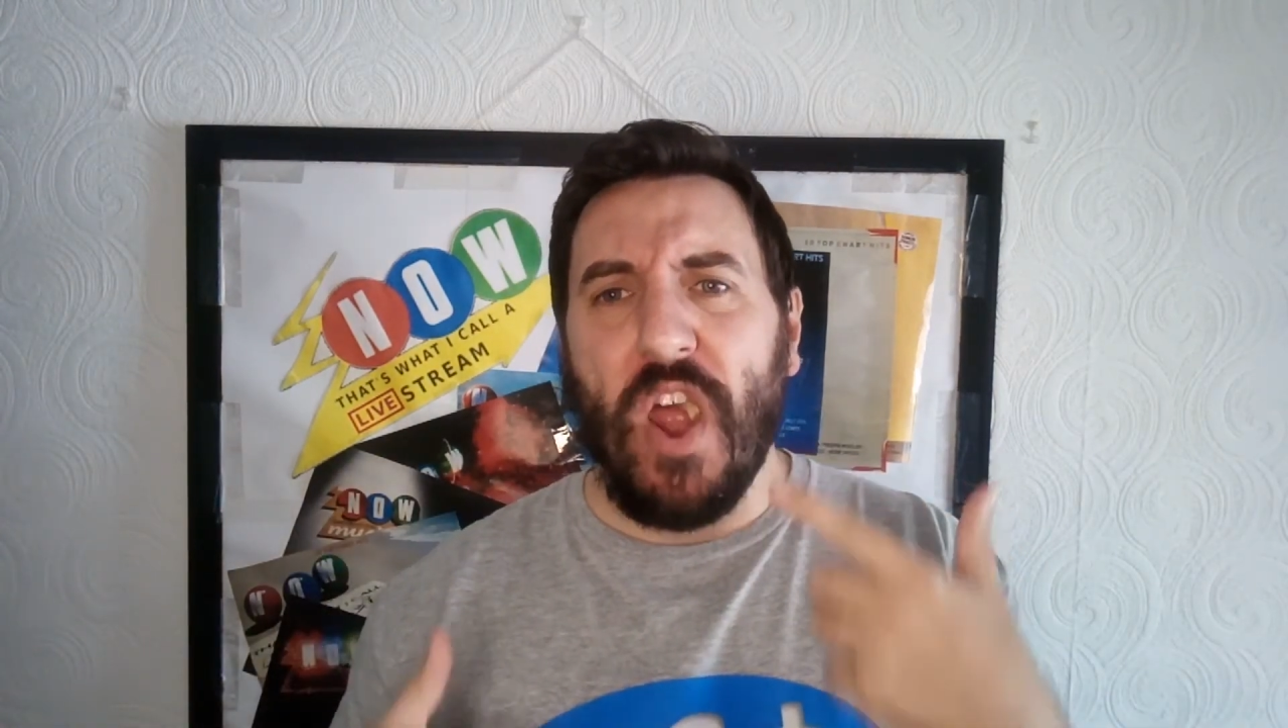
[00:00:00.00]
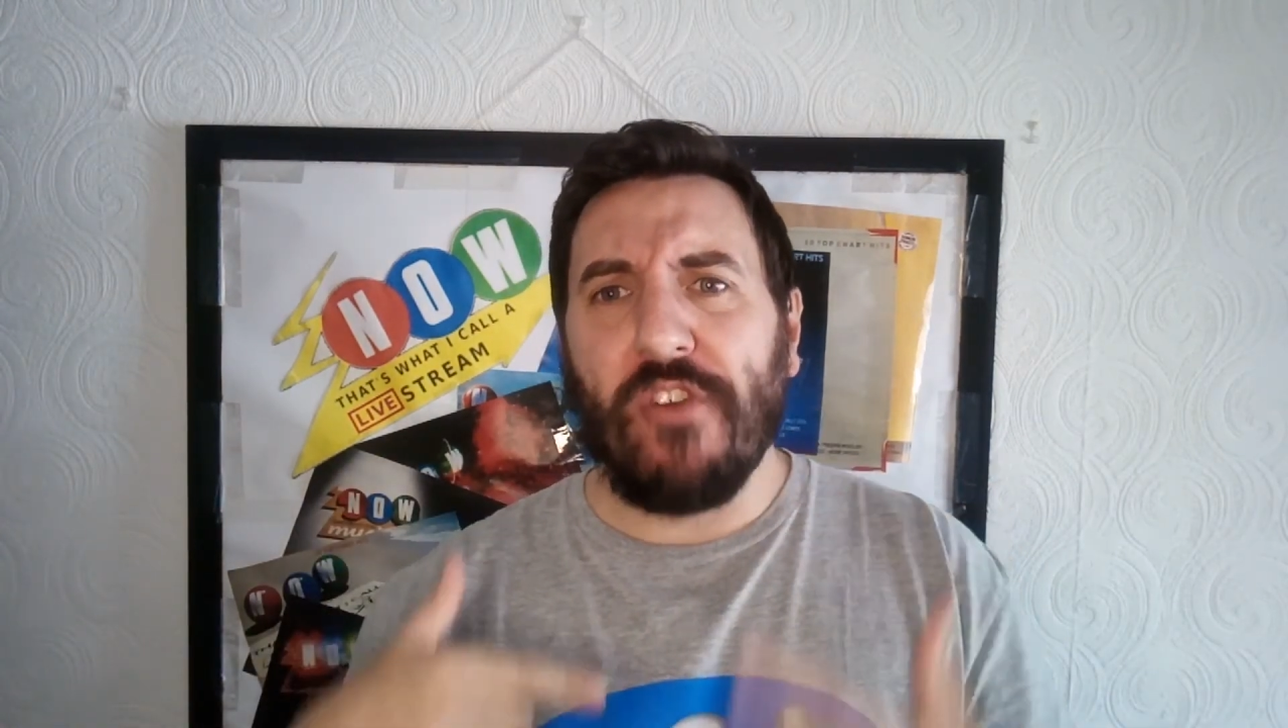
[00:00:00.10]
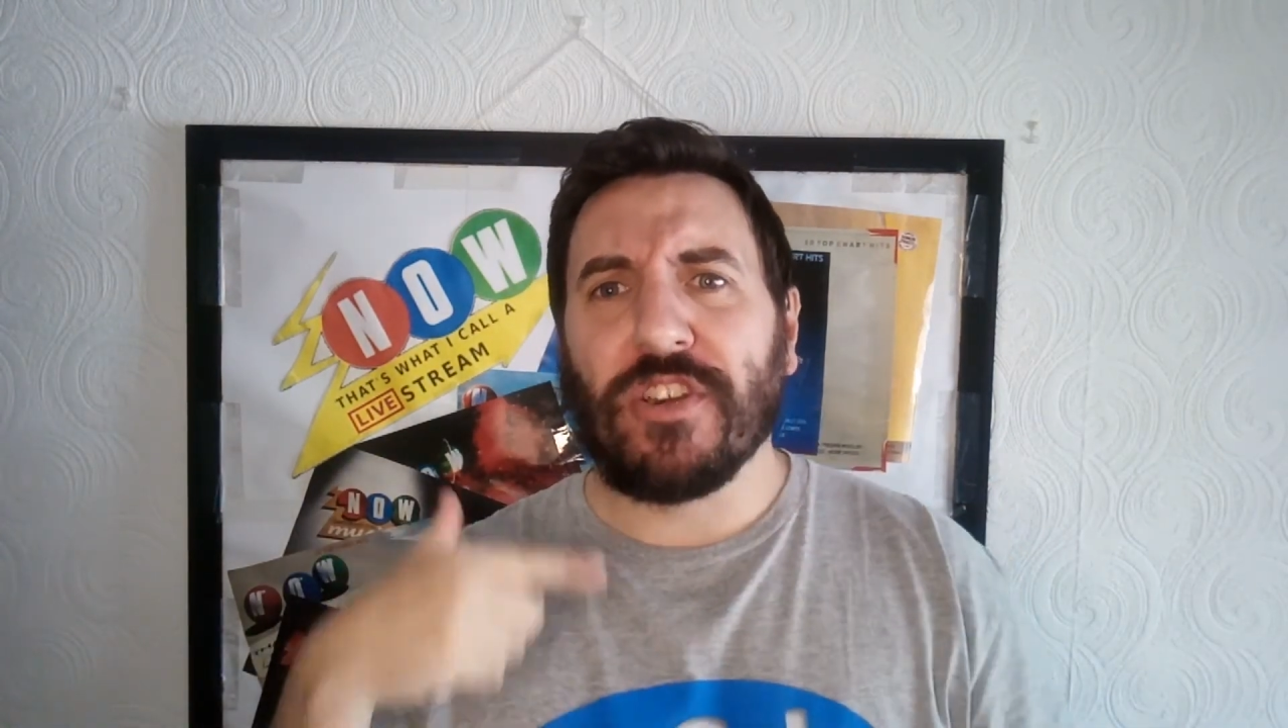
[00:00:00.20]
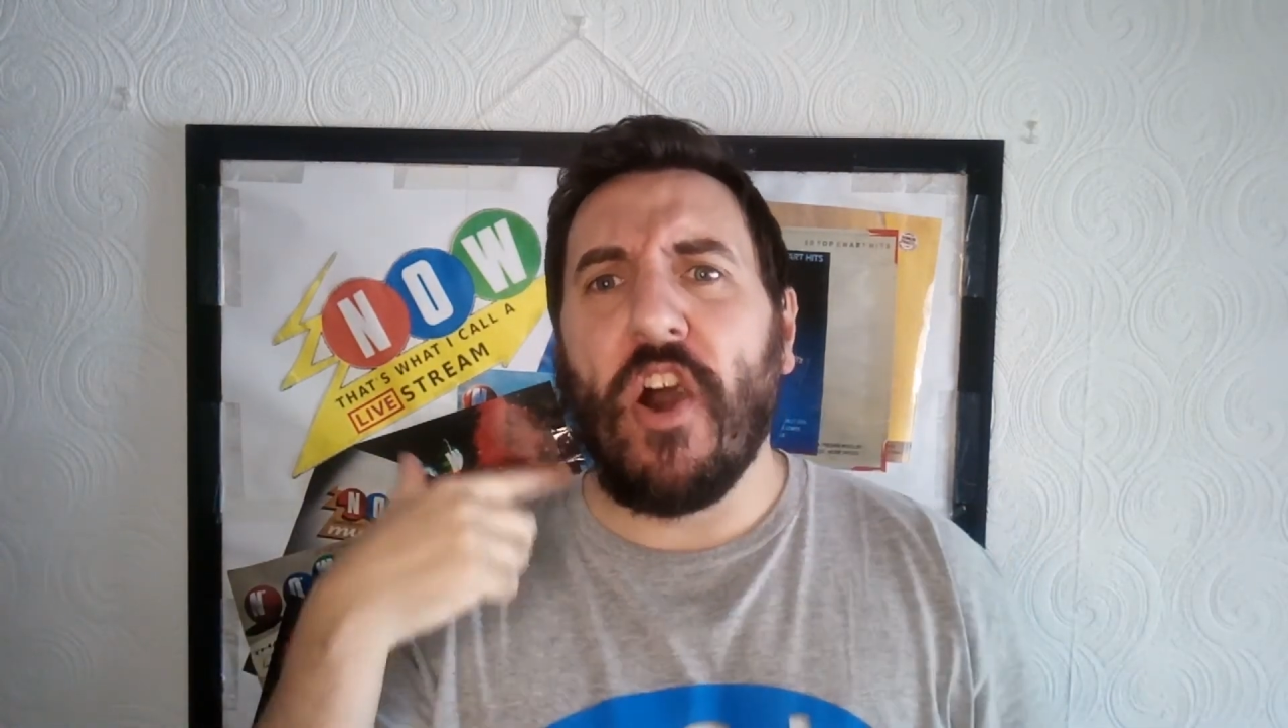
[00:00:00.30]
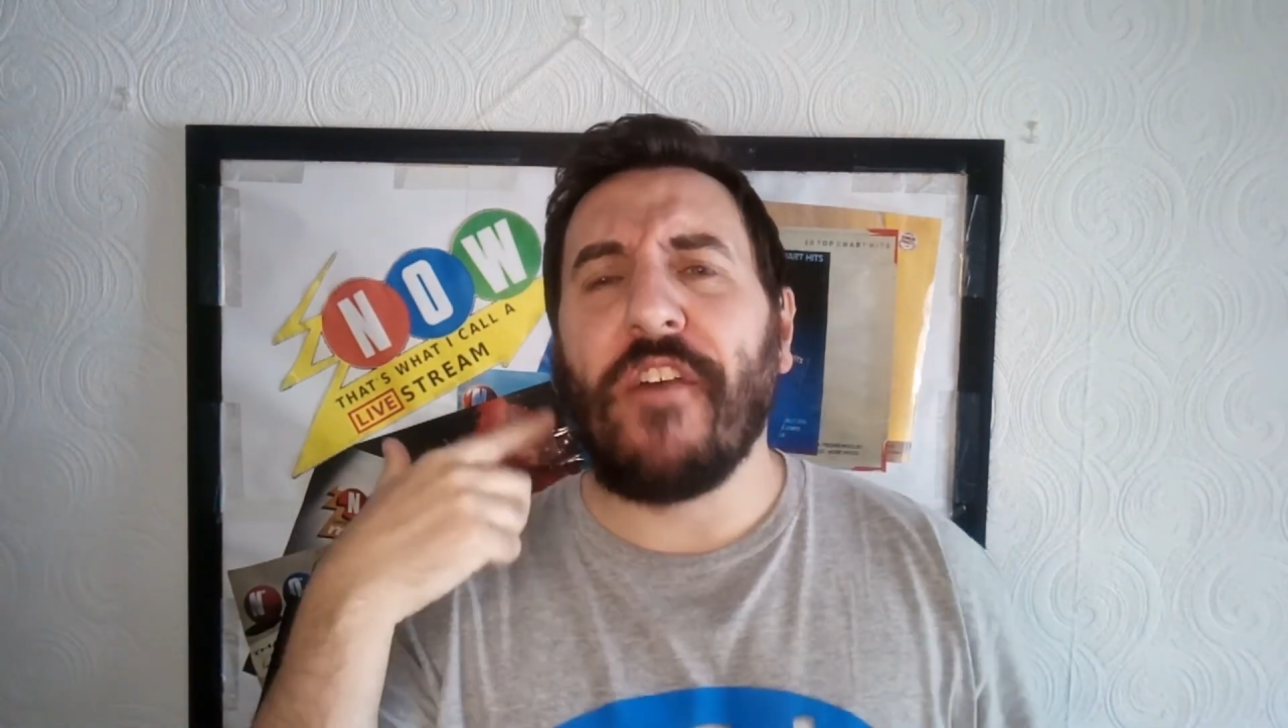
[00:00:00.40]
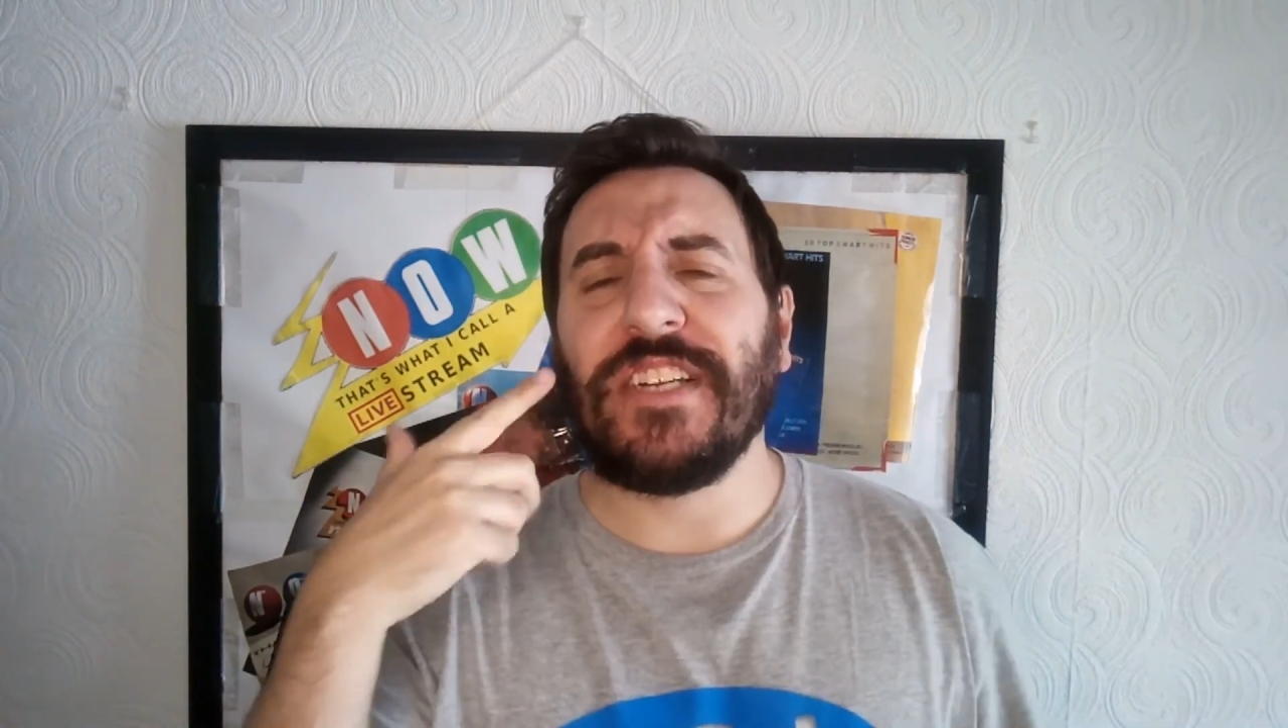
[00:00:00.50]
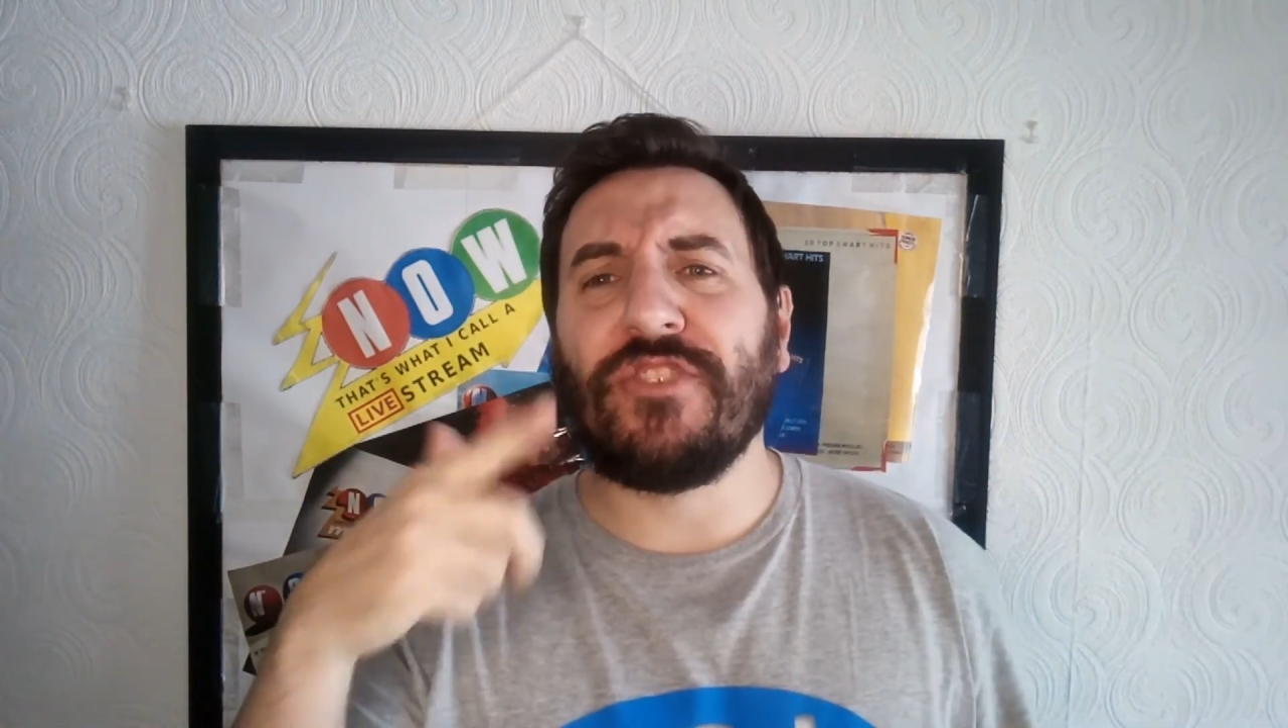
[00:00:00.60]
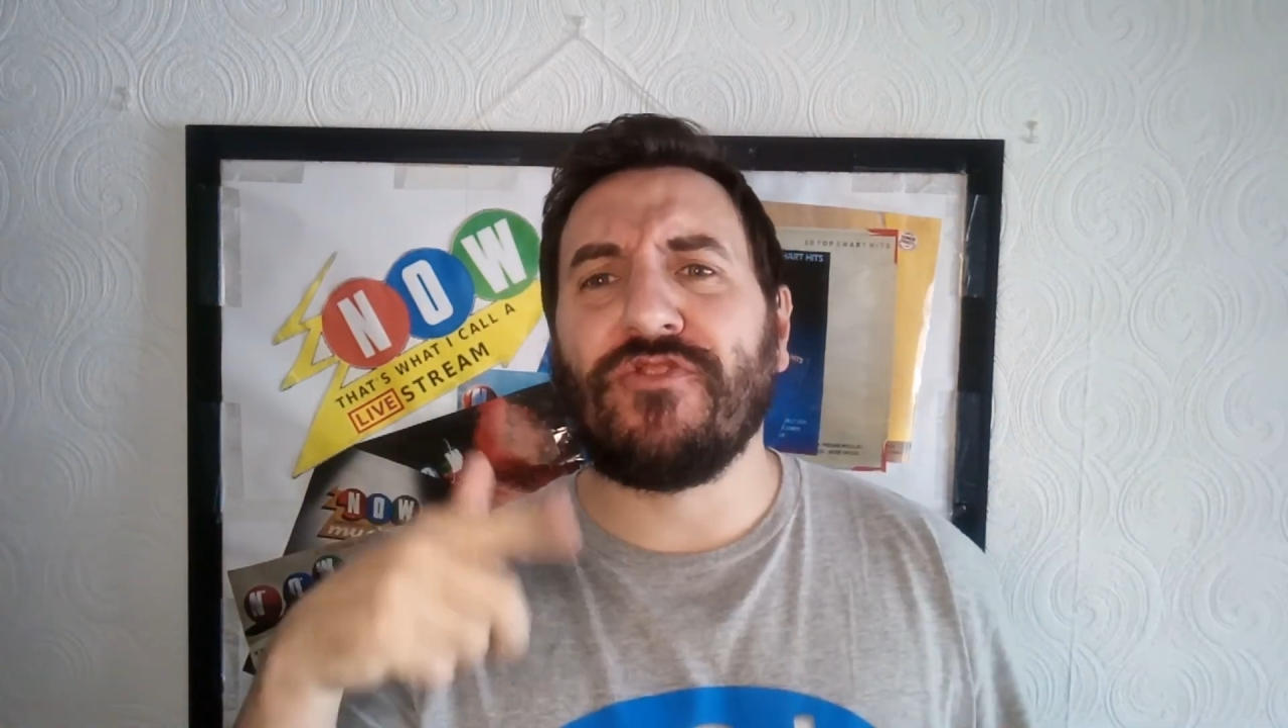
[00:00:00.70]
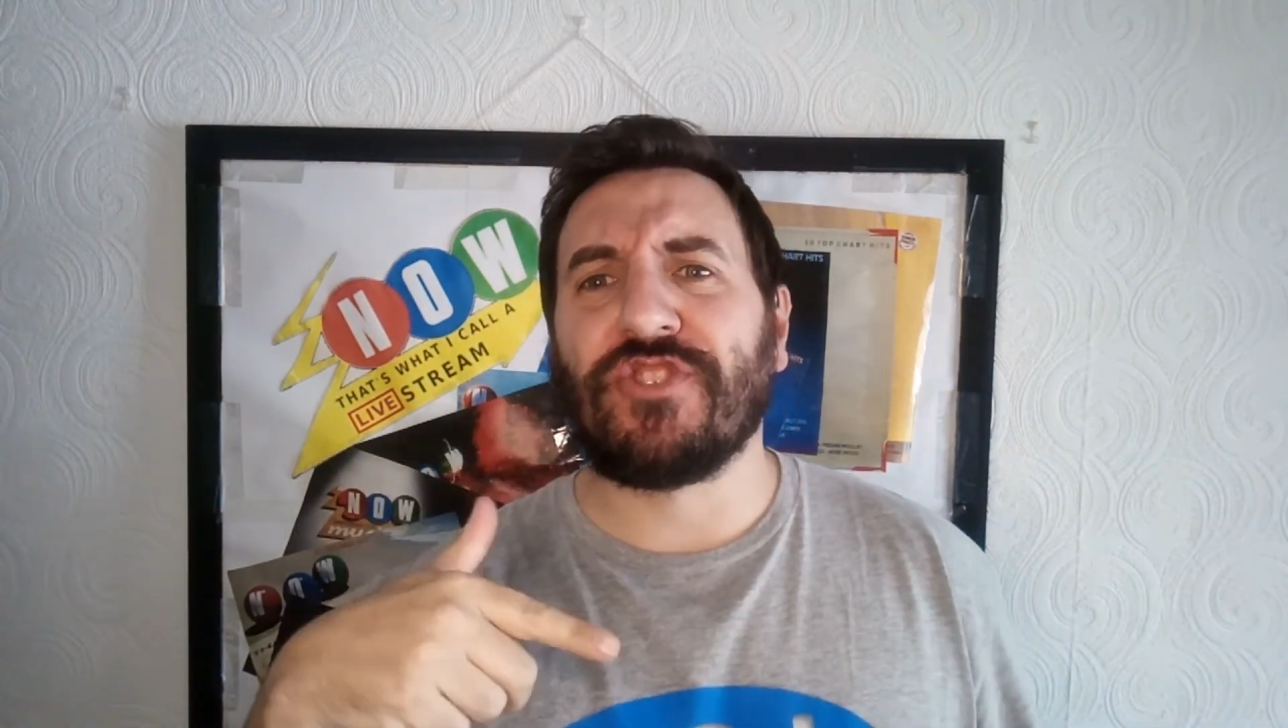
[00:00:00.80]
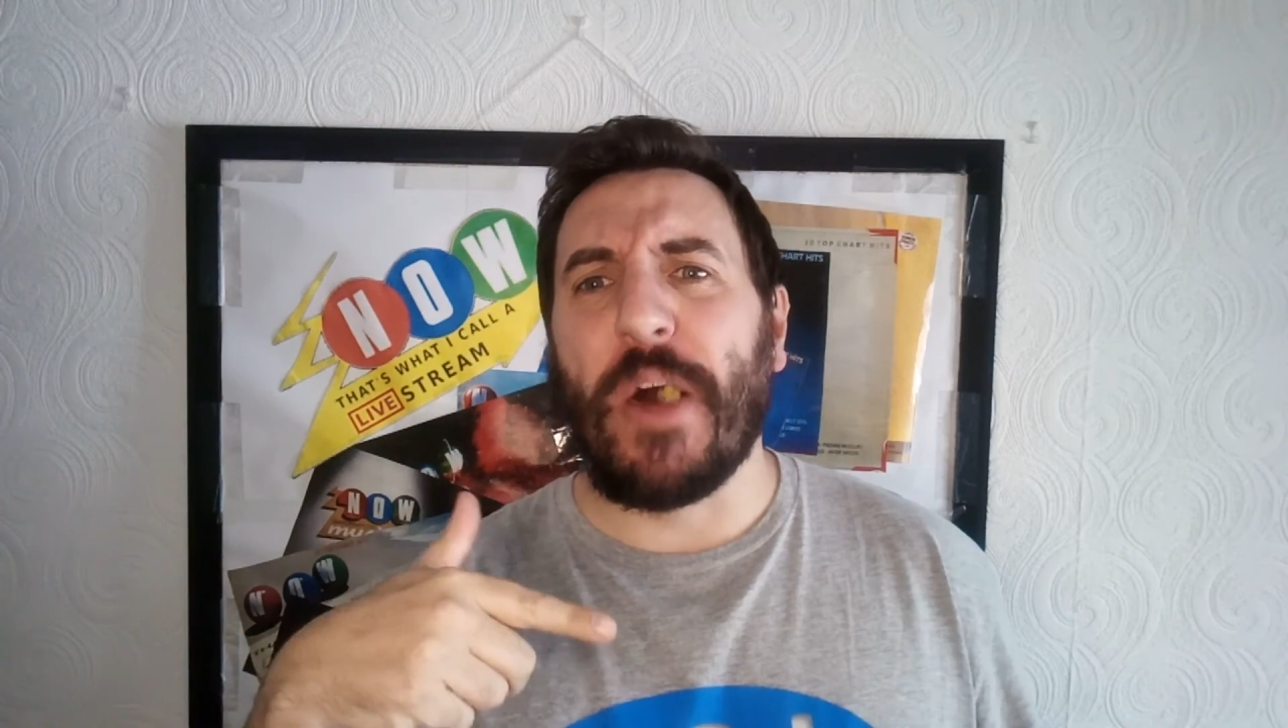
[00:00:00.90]
I can't really
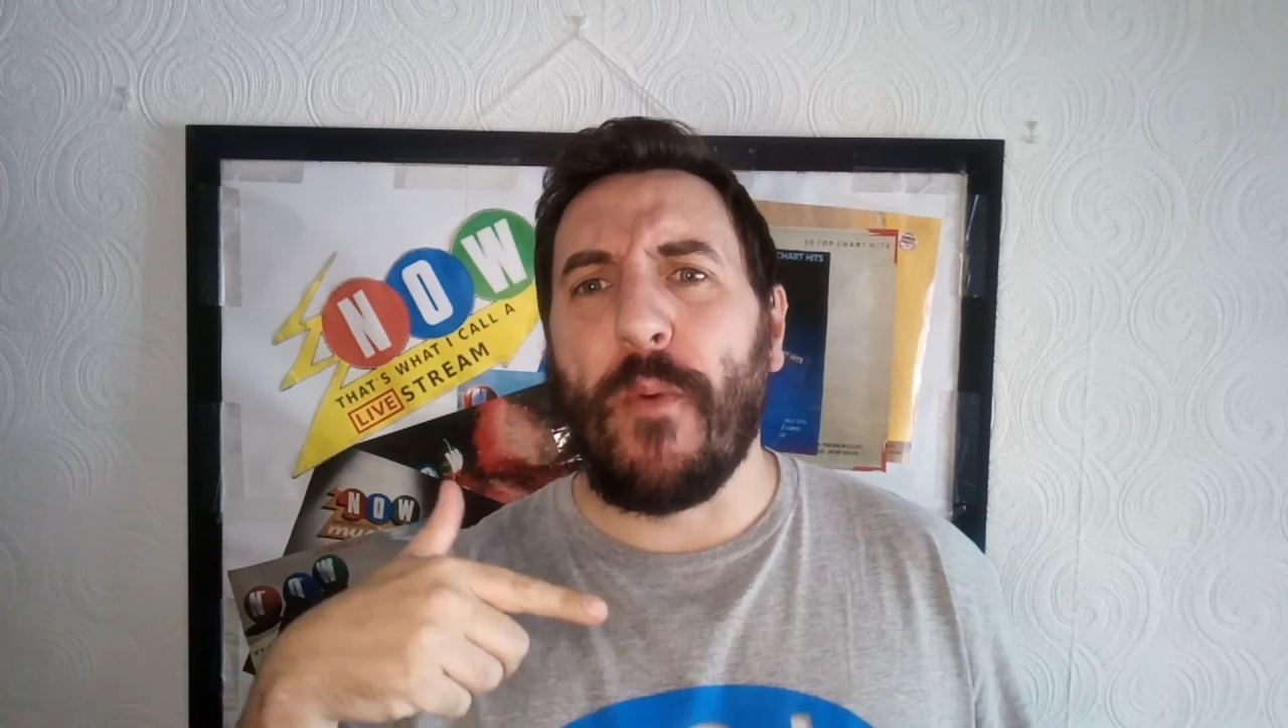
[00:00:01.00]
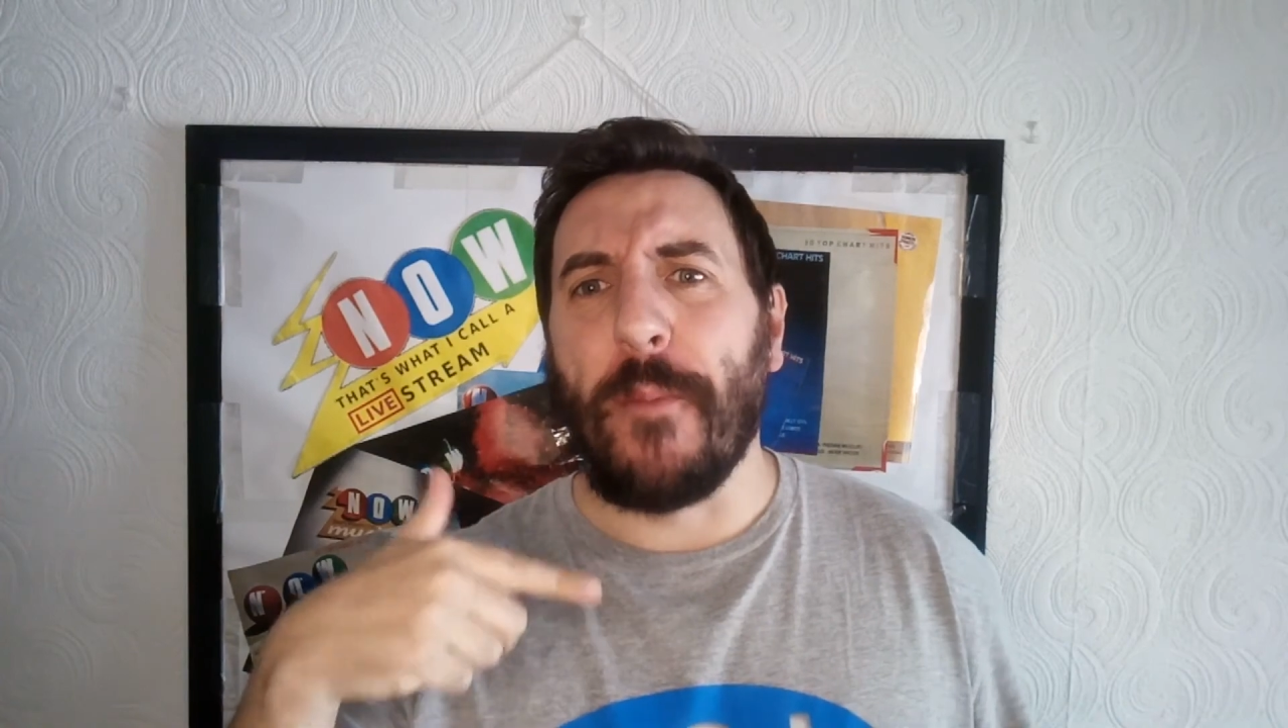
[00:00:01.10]
understand